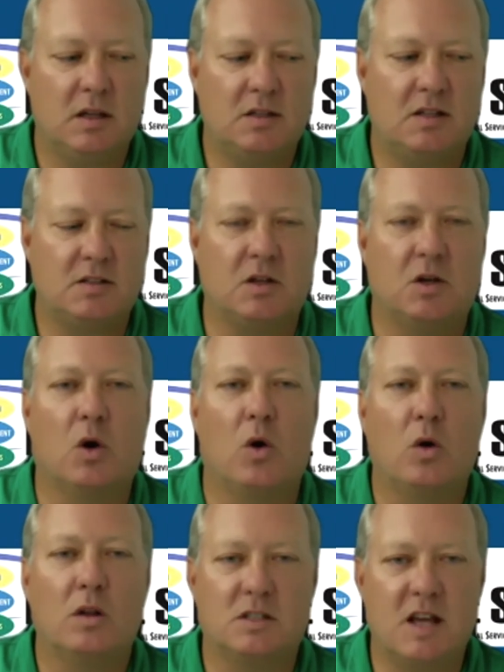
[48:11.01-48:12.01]
It's a
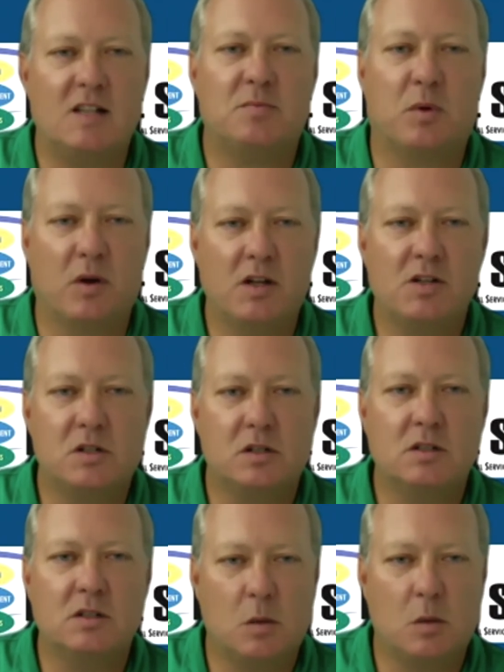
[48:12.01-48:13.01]
goal, it's aspirational
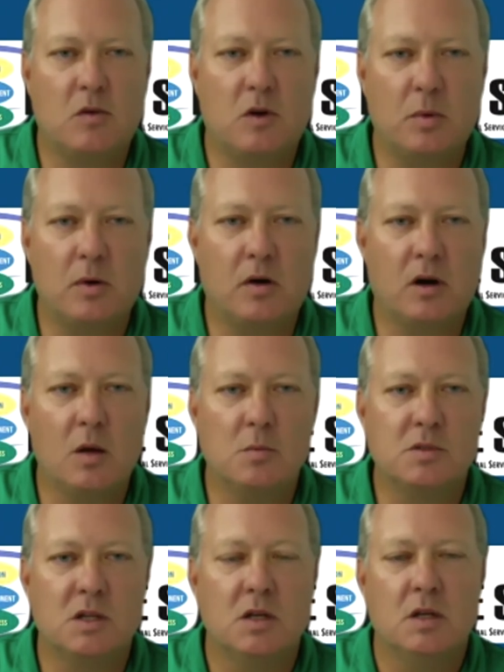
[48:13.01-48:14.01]
in some of our
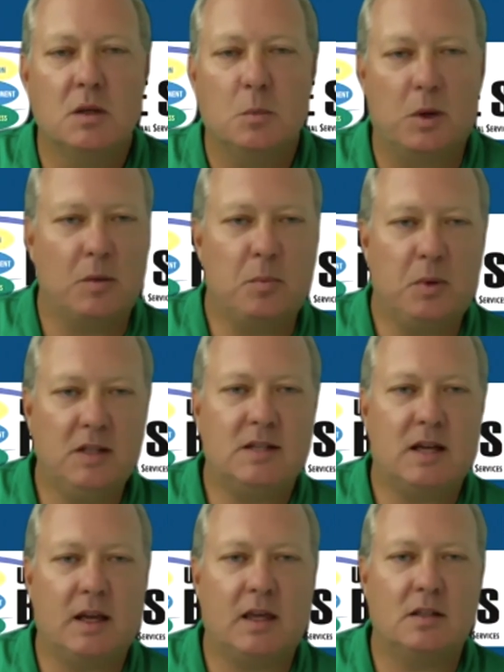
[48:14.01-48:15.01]
programs, but at
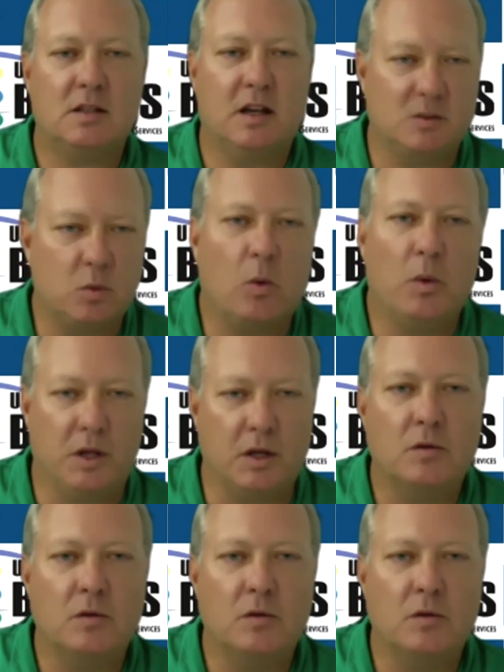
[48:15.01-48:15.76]
PTECH, it's what we do.